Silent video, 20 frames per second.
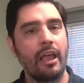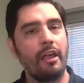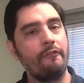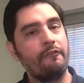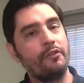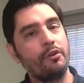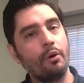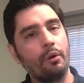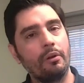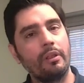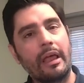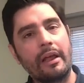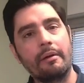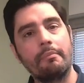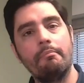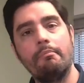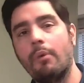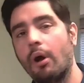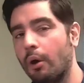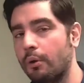If you're
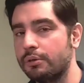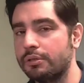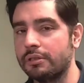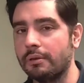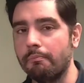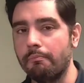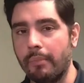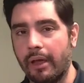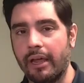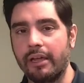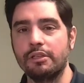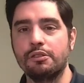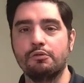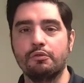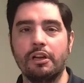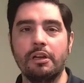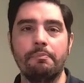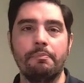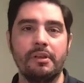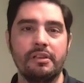like most Main
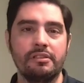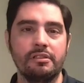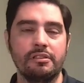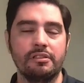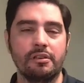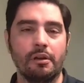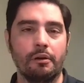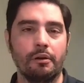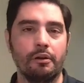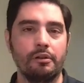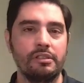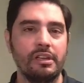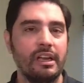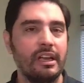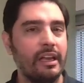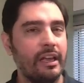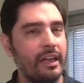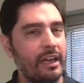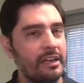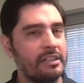Street business owners,
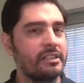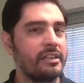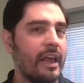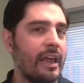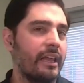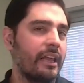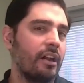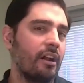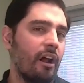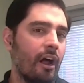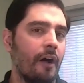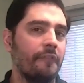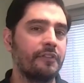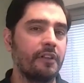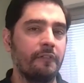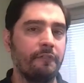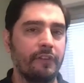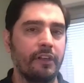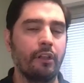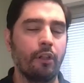each day can
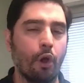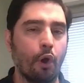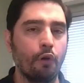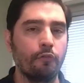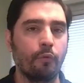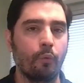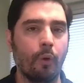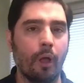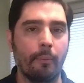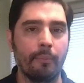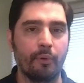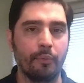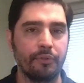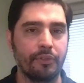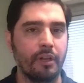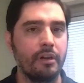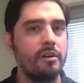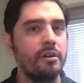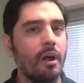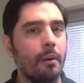often feel overwhelming
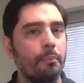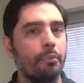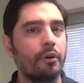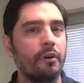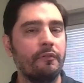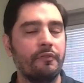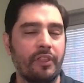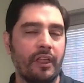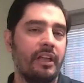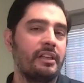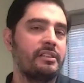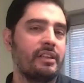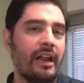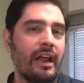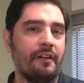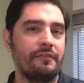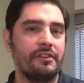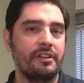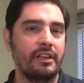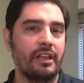with the number of things
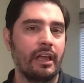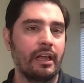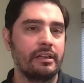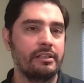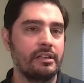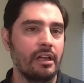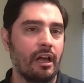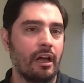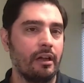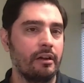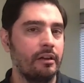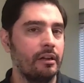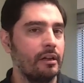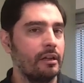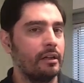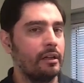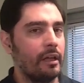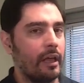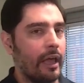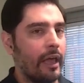that have to get done
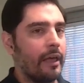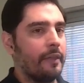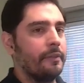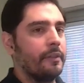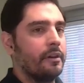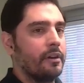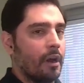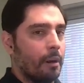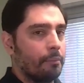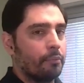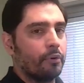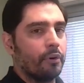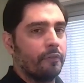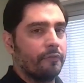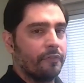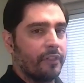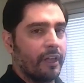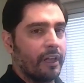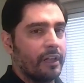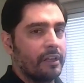and the number
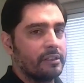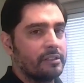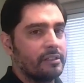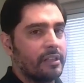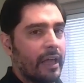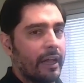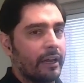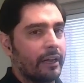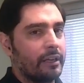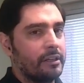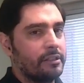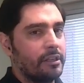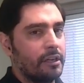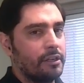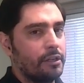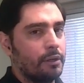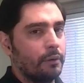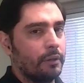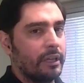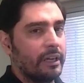of things that
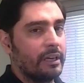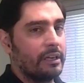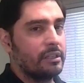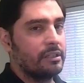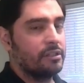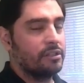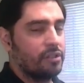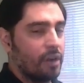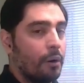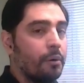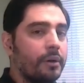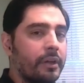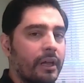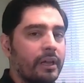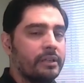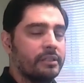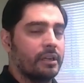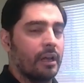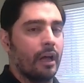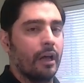continually don't
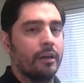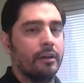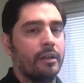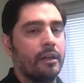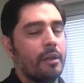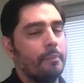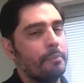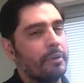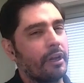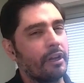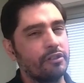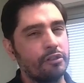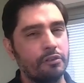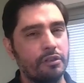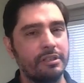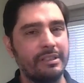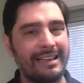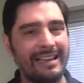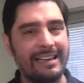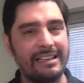get done because
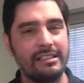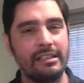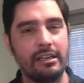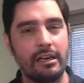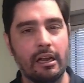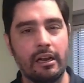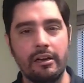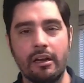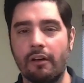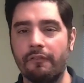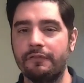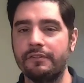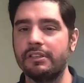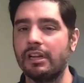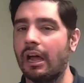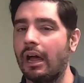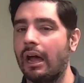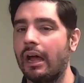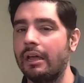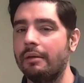there just isn't
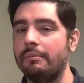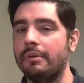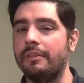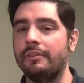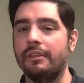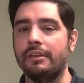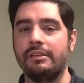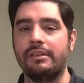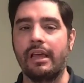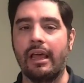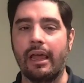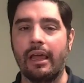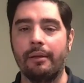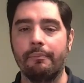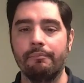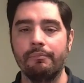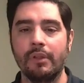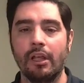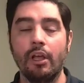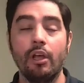enough time in the
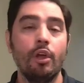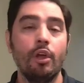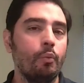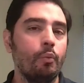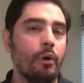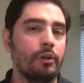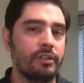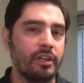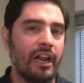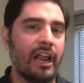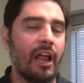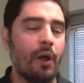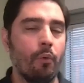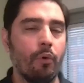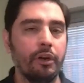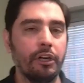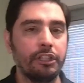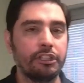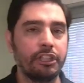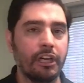day. Well, today I
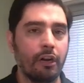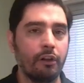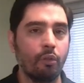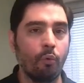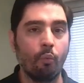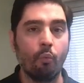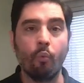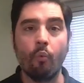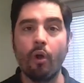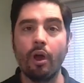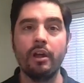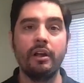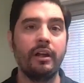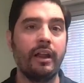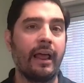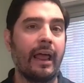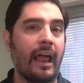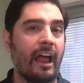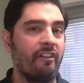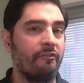want to share the
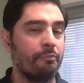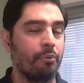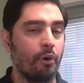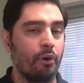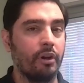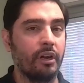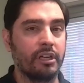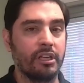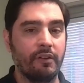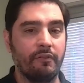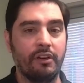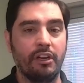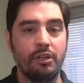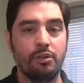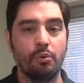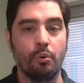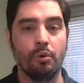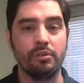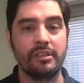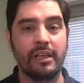1.5
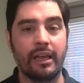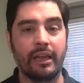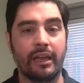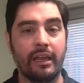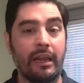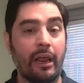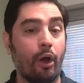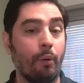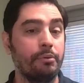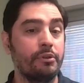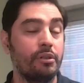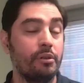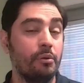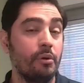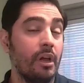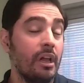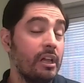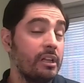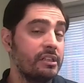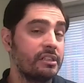productivity tools that can help
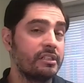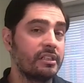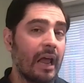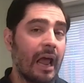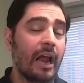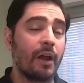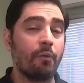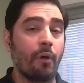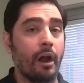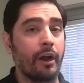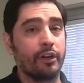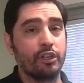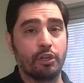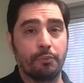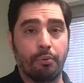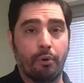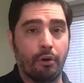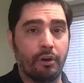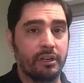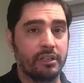to
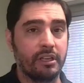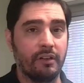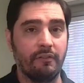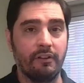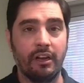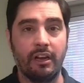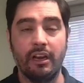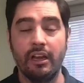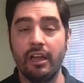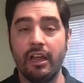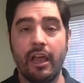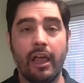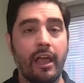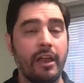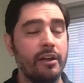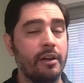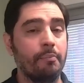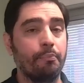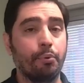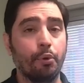skyrocket your productivity
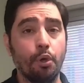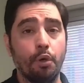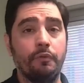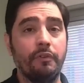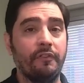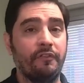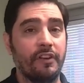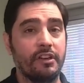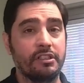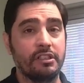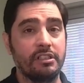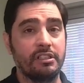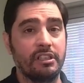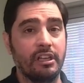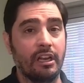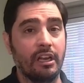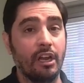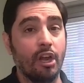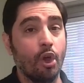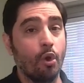and improve
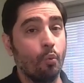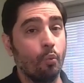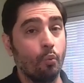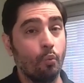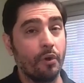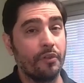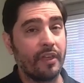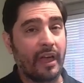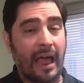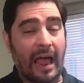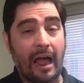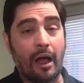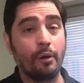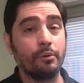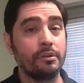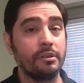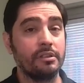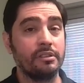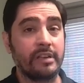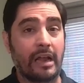efficiency
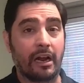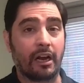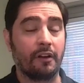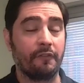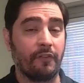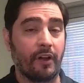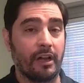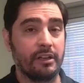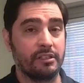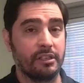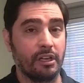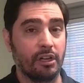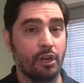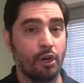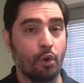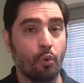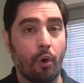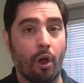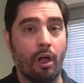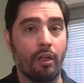without
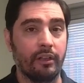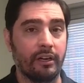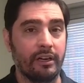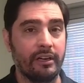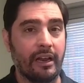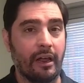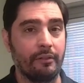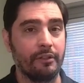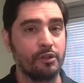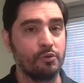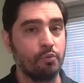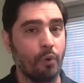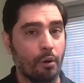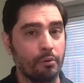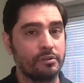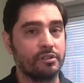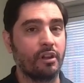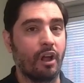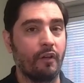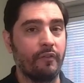sacrificing quality. Now, this
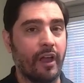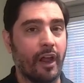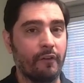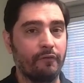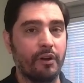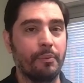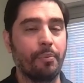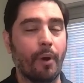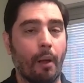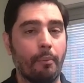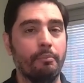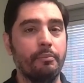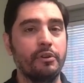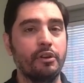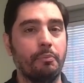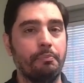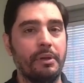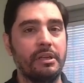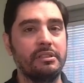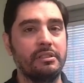won't solve every problem
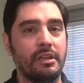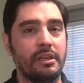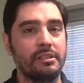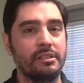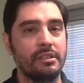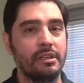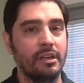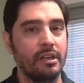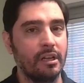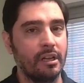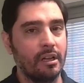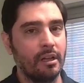in your business,